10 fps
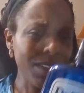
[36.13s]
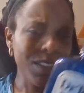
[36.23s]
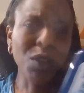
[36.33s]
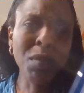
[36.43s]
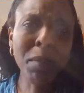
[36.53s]

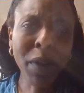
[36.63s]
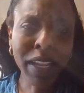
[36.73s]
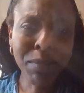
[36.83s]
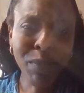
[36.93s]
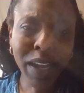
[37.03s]

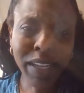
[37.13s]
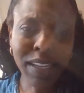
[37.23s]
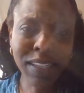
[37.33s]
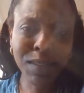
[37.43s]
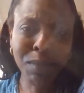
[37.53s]
Supermarket
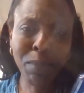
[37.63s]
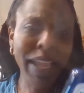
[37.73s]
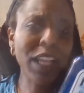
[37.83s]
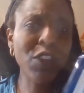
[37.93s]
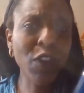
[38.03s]
products,
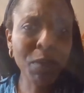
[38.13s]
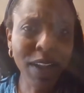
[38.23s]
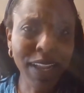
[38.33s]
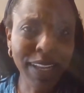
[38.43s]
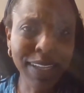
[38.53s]
pantry
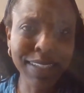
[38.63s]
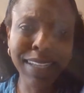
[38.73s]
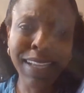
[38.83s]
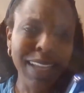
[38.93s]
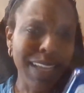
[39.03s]

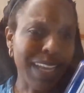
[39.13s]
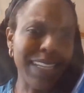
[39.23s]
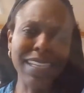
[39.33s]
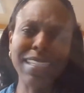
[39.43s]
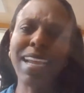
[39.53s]
products. It
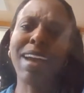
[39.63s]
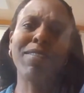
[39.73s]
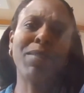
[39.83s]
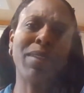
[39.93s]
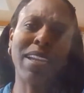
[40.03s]
doesn't have
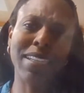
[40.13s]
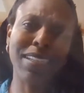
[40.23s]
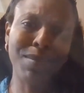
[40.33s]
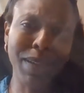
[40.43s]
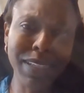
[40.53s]
to be
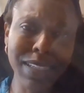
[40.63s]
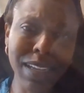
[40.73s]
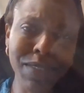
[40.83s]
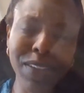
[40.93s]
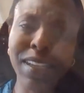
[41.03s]

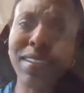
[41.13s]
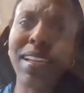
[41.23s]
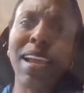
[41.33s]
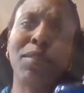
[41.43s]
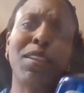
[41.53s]
expensive. It
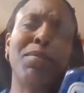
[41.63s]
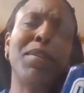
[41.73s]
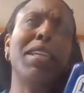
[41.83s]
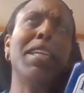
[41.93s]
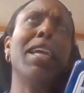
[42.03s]
doesn't have to
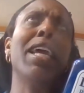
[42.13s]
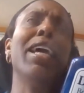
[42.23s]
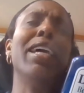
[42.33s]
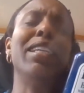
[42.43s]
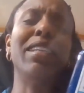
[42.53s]
be
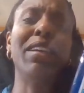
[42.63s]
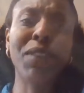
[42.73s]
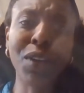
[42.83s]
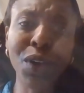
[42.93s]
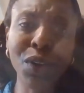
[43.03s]

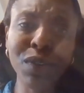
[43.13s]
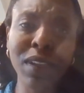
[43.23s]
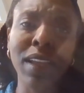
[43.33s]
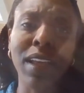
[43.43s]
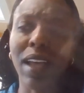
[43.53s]
difficult.
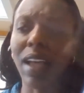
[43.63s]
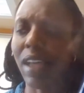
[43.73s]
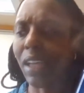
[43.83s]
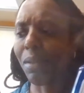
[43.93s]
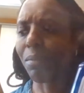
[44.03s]

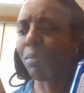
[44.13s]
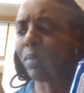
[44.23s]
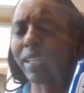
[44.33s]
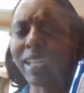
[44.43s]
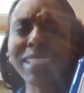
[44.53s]

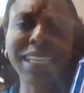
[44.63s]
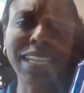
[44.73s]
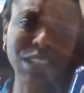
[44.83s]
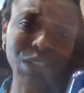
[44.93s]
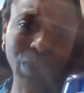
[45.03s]
But let's
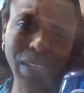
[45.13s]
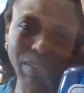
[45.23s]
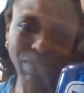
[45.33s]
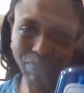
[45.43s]
get to it.